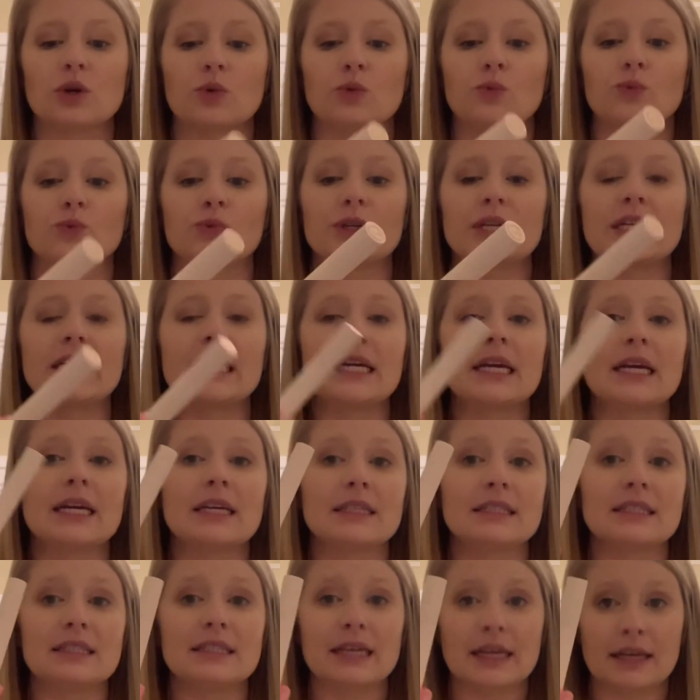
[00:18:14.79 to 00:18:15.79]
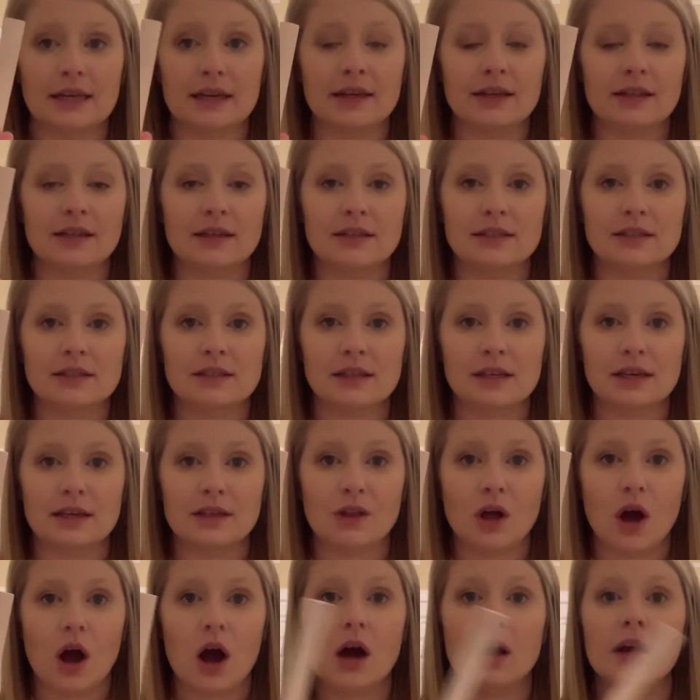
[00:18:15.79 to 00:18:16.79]
ridiculously
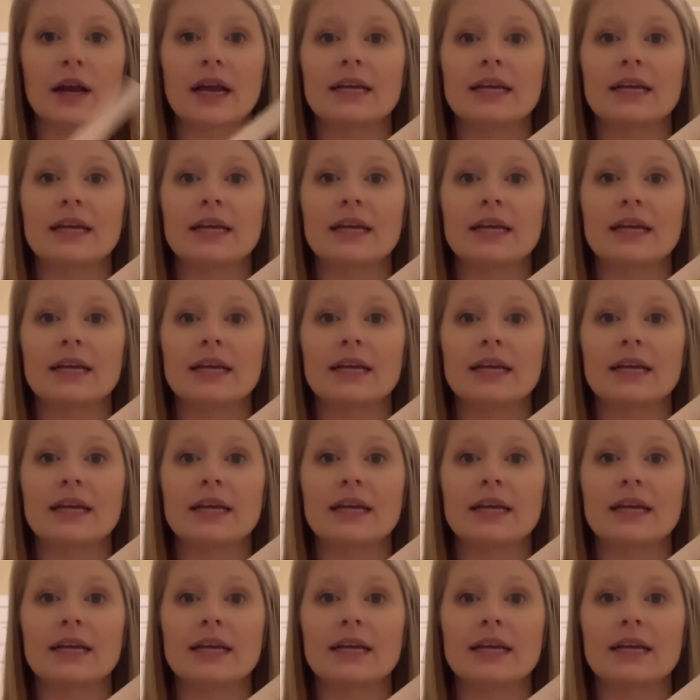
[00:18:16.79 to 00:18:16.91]
long.